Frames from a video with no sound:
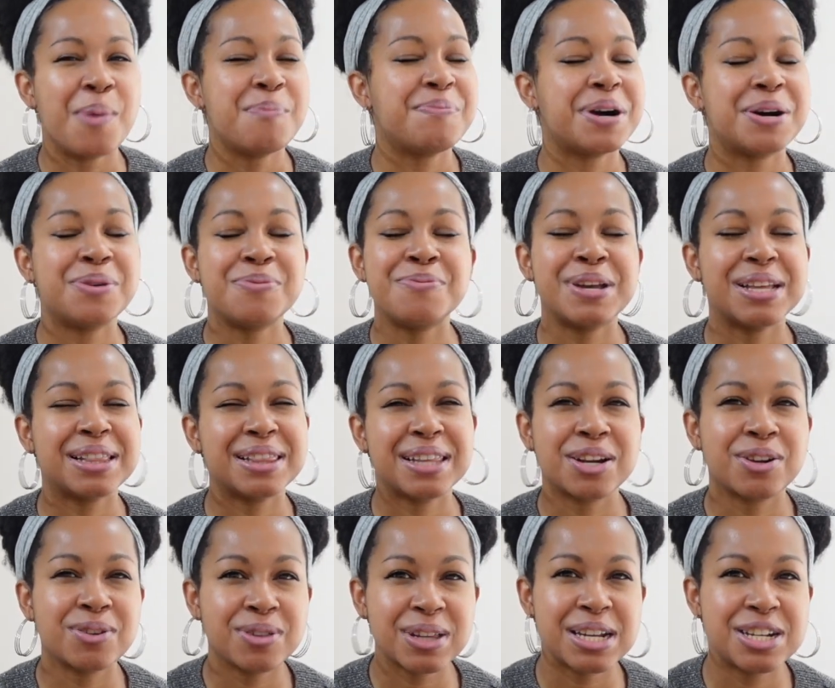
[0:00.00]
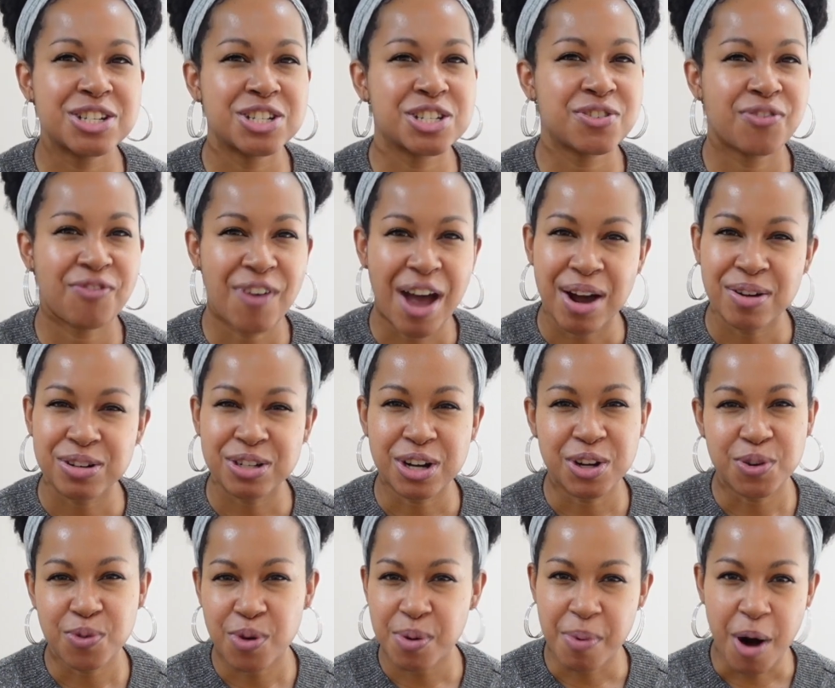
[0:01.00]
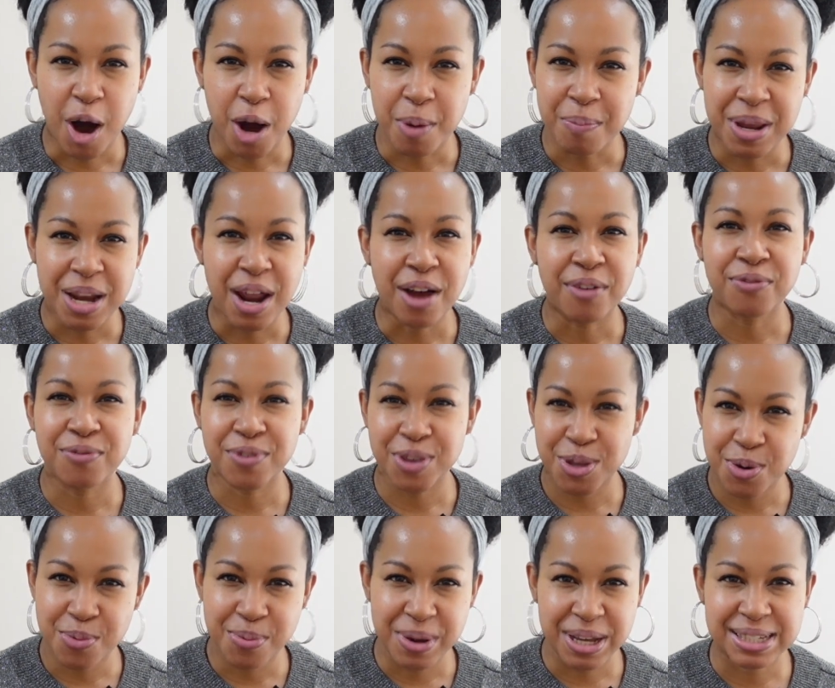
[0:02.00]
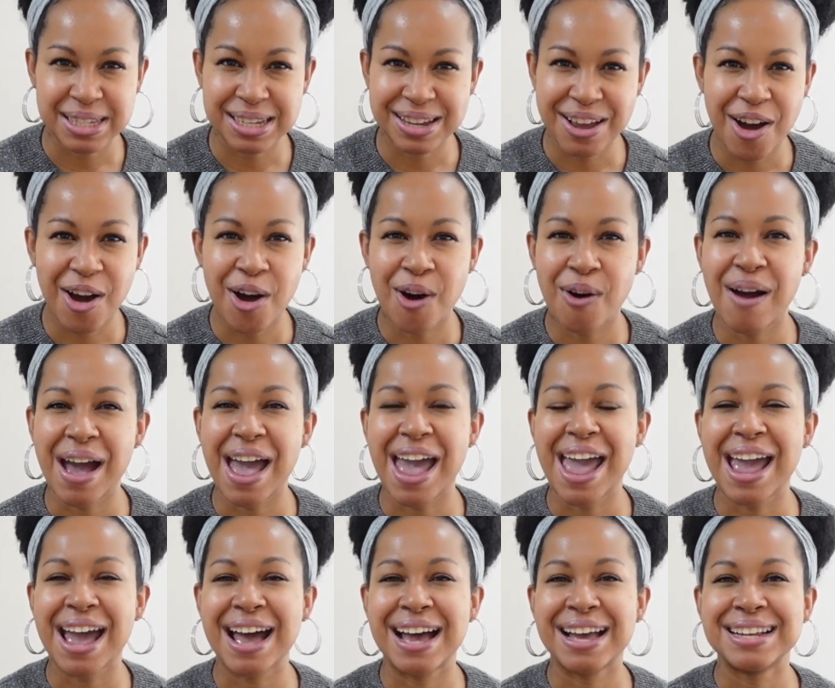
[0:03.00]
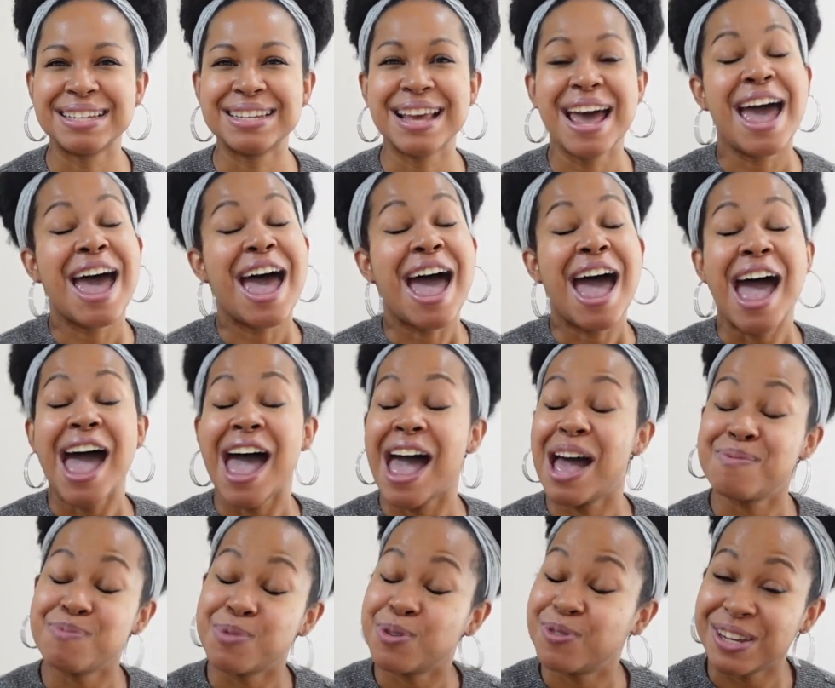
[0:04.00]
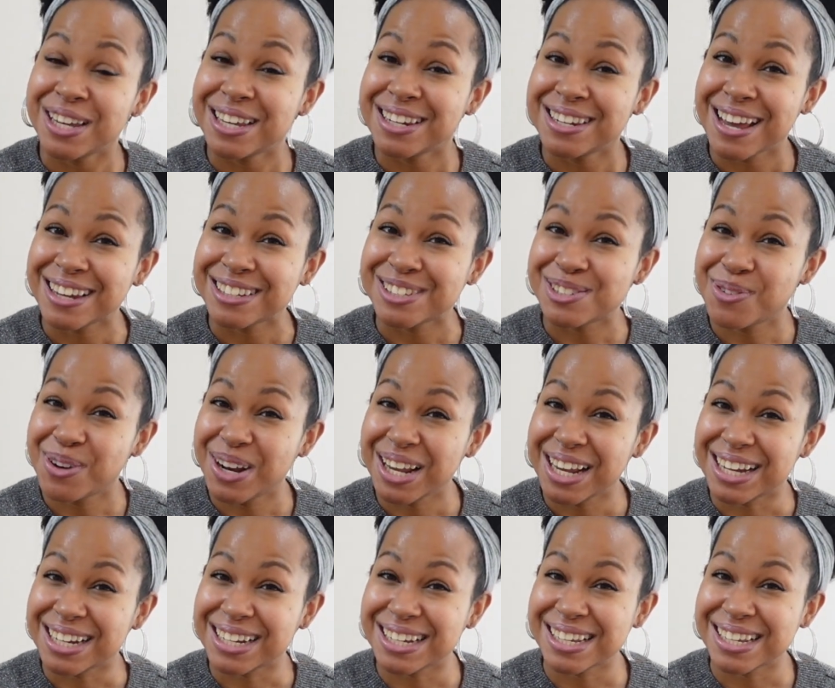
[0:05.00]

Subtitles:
But we literally just found our new apartment a few weeks ago, and I'm moving in next week.